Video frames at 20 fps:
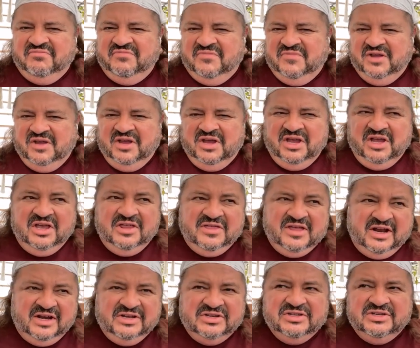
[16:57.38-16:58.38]
that is
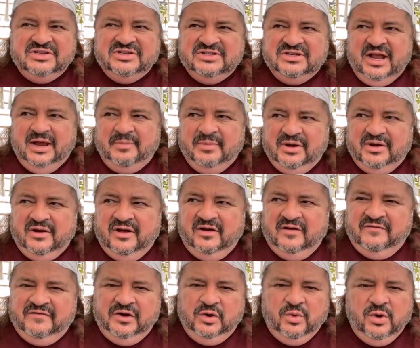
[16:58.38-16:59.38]
a statement of
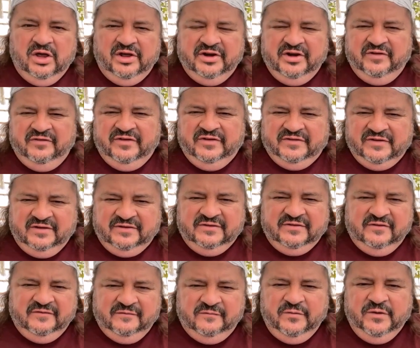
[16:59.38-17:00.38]
equality in the sense of
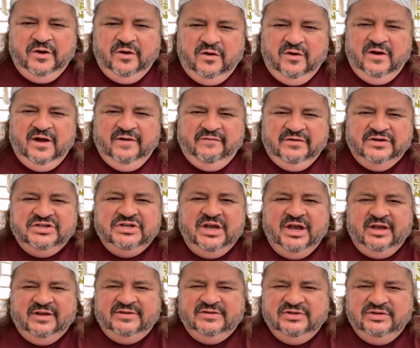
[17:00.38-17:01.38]
we all have a chance
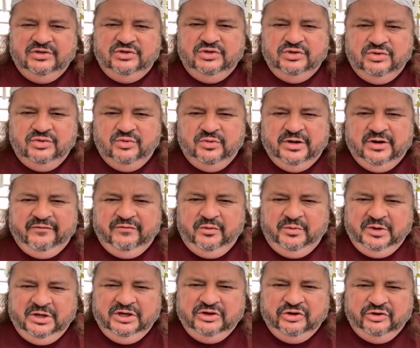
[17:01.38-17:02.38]
to do whatever we need to
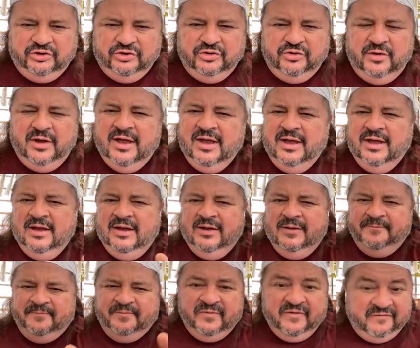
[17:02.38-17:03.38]
do.
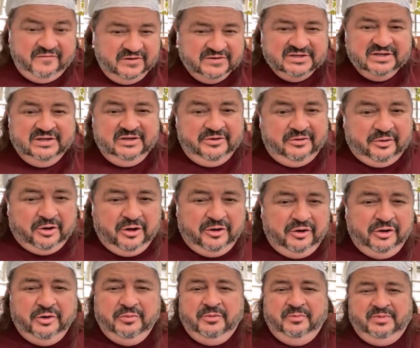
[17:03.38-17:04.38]
Physically, there are other human
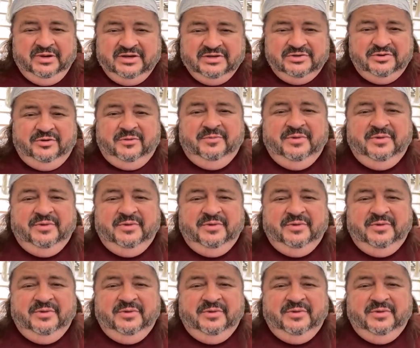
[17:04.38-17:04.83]
beings who are much more